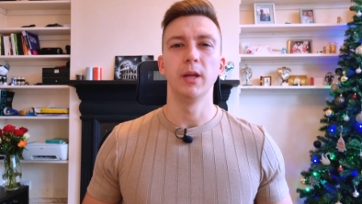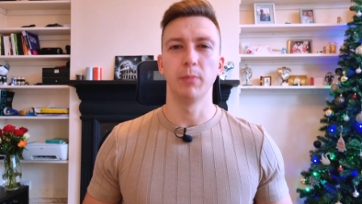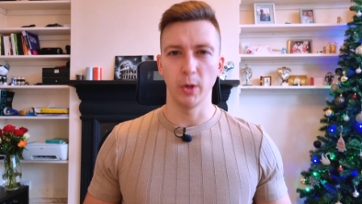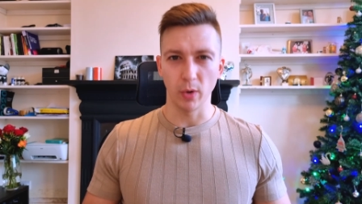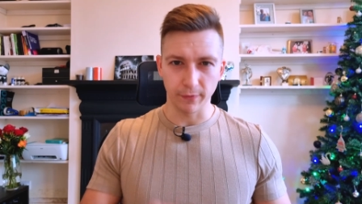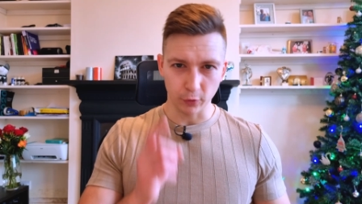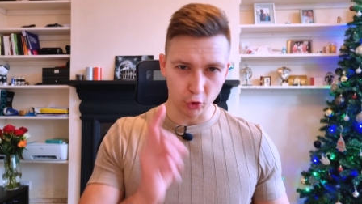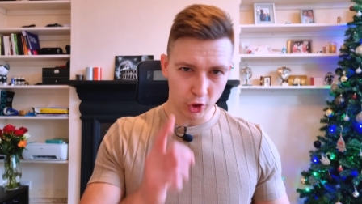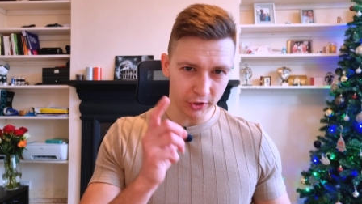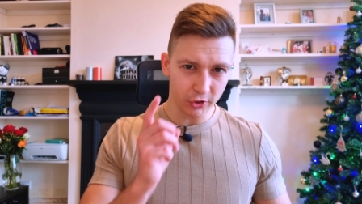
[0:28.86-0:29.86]
And by the way, if you
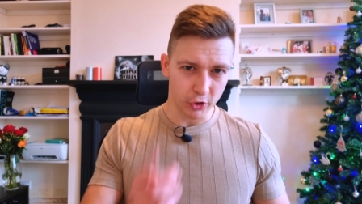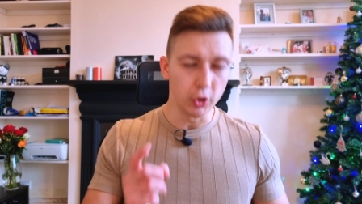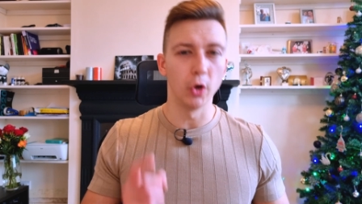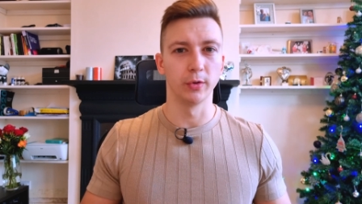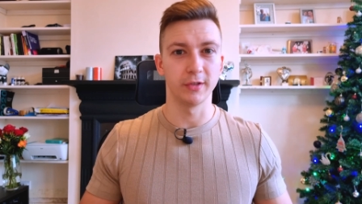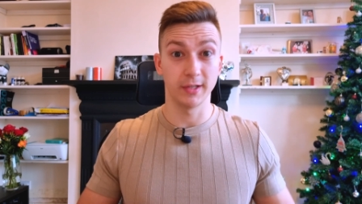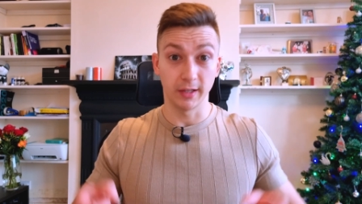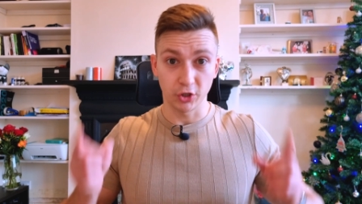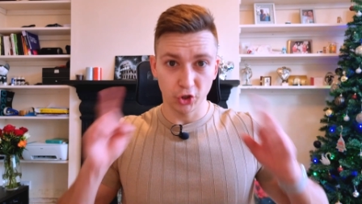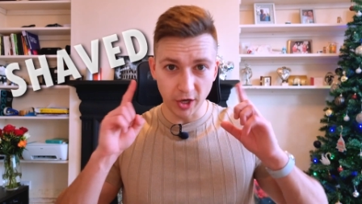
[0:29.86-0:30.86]
just noticed that
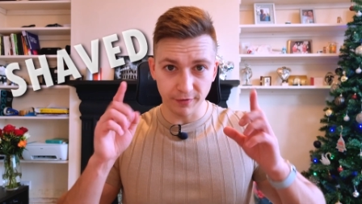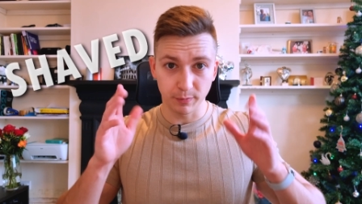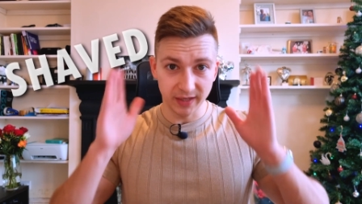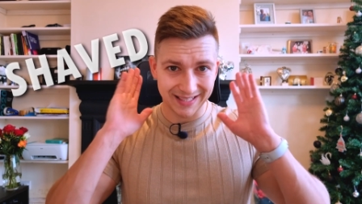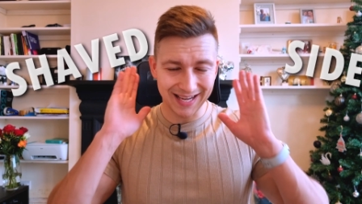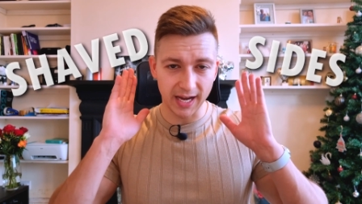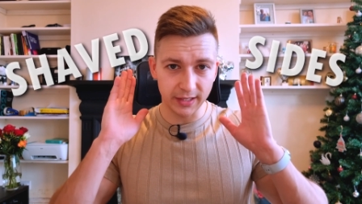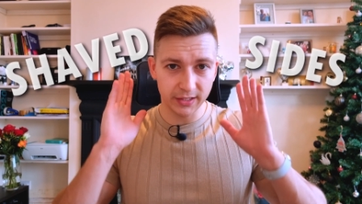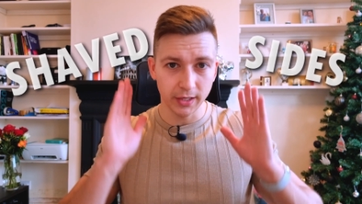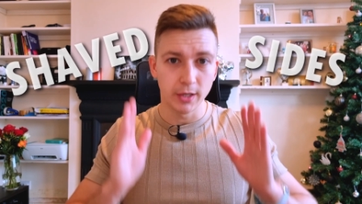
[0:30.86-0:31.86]
I shaved my sides,